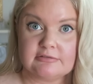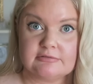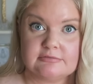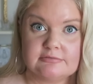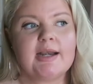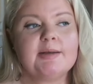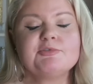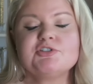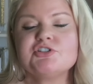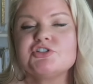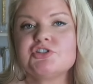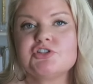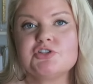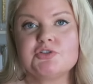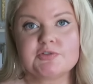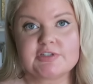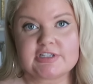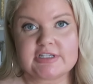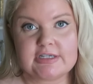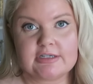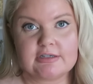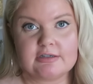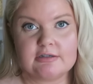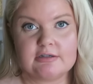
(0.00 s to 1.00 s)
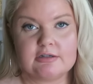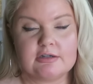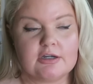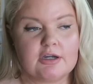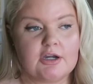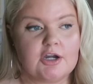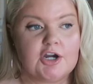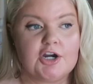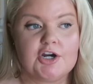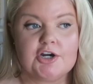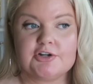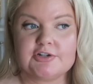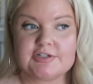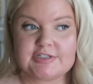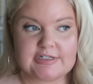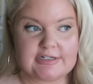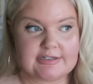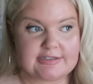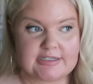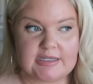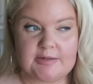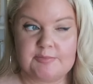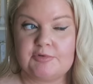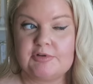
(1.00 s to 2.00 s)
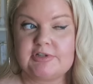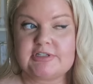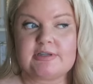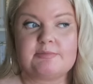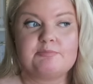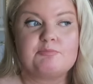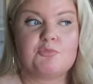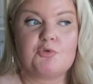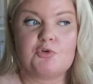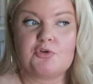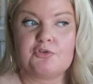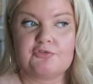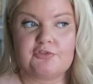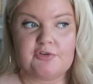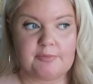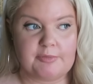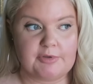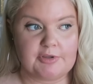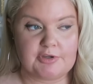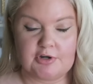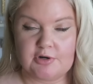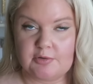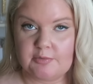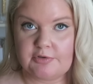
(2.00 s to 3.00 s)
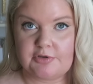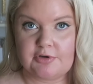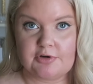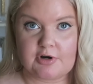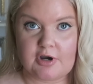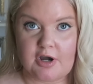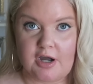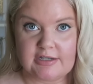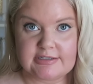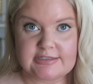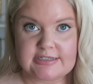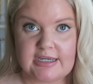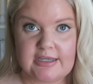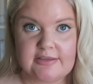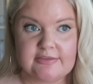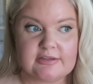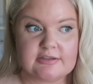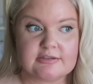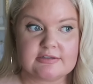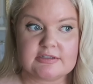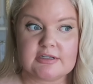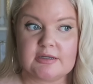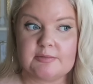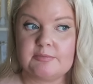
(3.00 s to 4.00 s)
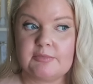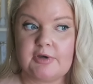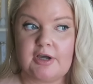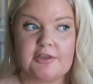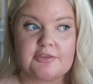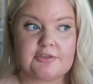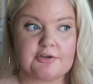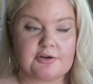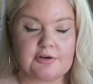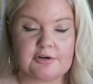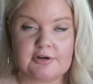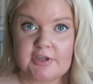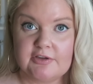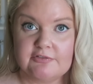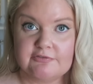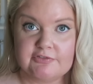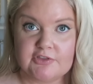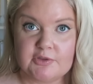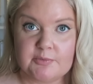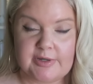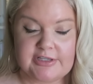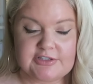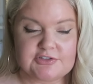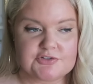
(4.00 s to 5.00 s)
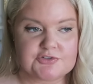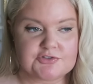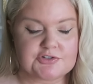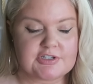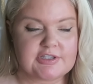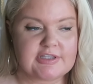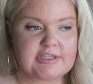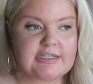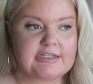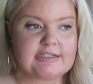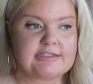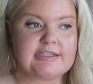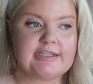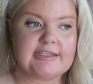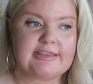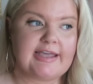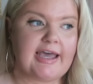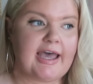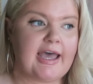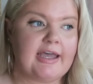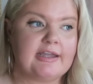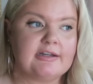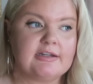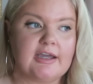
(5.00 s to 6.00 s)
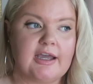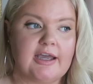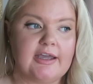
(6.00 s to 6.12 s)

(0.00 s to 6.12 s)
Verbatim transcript: And I'm just using her as an example because I'm more familiar with her content than some other influencers and things like that.